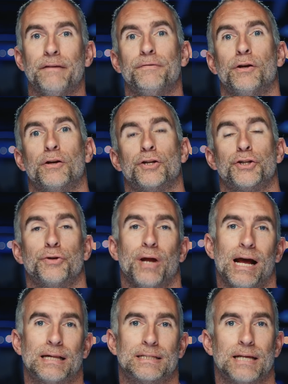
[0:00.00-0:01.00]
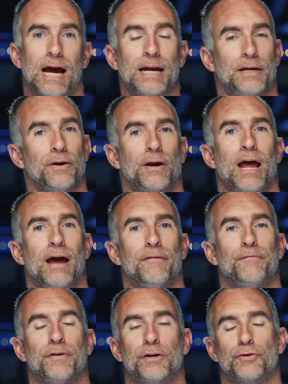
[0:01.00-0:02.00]
if you're going to shoot outside and not
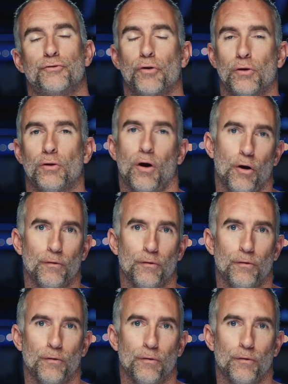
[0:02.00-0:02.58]
have the control